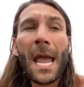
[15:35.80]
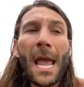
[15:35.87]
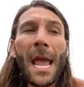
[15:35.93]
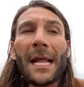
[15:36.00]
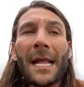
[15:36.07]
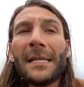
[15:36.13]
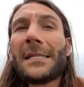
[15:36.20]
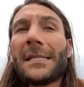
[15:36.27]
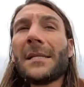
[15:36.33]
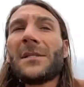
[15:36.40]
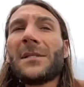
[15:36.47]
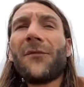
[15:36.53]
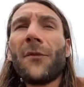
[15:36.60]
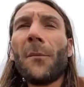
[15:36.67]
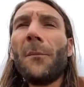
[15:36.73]
And since
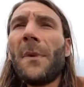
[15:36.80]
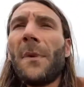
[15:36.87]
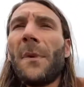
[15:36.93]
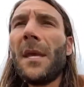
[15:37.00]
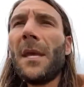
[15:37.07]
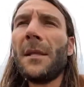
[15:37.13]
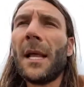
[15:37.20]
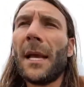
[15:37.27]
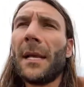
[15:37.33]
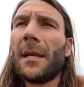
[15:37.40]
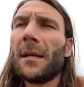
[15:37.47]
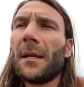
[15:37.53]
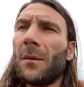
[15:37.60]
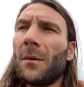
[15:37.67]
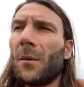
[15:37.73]
for me, like
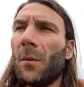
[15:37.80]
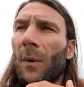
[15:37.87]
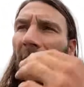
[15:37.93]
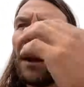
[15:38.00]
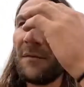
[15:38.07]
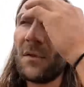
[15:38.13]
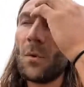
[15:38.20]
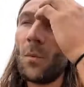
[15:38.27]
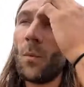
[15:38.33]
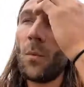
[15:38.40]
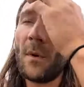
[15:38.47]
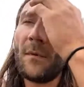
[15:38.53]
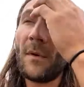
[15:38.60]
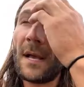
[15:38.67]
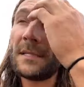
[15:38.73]

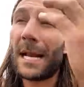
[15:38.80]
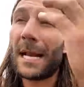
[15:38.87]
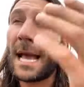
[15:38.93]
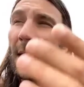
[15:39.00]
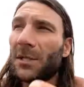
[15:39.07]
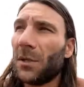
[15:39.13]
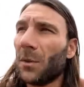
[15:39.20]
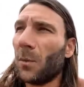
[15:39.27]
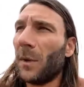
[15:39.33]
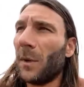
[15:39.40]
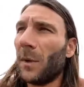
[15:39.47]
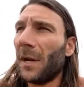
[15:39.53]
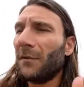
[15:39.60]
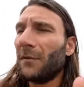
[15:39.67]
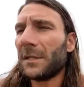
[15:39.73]
as an actor,
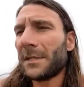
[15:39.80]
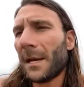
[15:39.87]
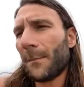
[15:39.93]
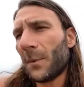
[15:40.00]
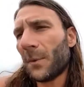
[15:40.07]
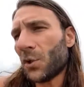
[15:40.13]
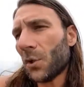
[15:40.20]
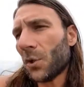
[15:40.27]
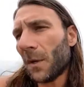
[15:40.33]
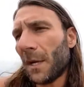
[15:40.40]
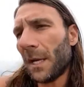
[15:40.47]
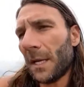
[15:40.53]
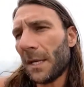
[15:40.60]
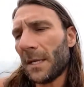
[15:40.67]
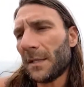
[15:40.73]
whenever the temperature
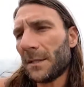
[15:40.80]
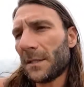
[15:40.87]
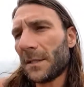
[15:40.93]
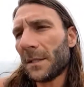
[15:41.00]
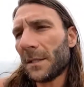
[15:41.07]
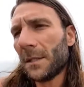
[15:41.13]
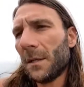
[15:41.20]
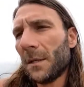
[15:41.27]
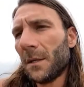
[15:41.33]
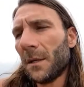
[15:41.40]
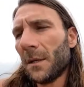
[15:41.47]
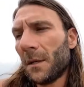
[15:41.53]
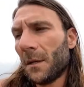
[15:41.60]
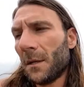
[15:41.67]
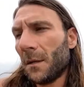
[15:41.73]
is
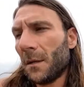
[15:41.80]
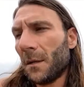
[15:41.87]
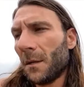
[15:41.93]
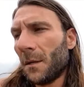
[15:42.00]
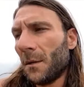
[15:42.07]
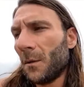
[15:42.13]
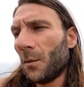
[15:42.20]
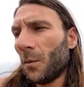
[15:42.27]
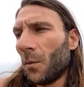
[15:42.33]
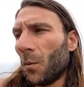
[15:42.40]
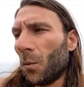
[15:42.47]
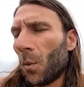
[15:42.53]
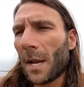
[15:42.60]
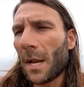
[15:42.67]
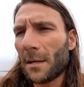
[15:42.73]

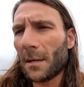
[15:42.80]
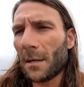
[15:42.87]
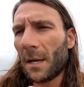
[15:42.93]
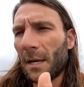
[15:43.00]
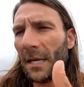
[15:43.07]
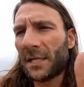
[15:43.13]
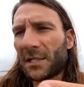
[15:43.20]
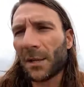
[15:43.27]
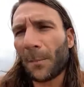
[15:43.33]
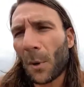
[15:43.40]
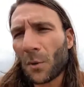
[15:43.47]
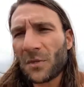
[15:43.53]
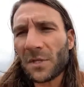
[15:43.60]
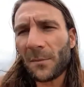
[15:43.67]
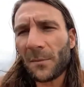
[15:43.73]
what it's
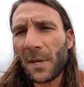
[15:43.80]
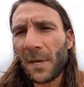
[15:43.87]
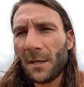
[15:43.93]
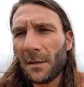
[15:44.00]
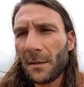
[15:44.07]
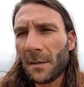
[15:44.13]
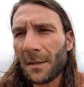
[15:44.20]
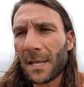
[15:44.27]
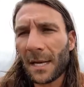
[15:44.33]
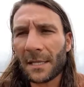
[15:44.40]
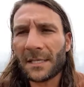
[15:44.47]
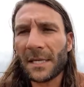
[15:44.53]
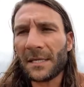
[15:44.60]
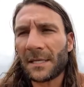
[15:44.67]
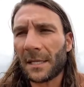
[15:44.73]
supposed to be, then
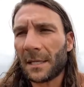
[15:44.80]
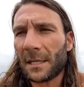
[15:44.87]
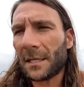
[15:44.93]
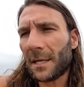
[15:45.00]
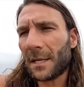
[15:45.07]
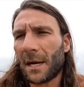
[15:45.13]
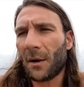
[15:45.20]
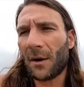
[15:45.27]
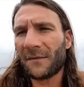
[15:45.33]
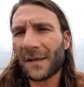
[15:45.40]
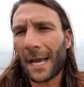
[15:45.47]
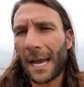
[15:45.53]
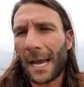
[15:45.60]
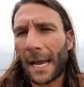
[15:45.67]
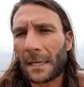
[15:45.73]
it's easy, because then I don't have
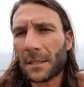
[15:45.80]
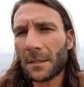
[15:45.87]
to act.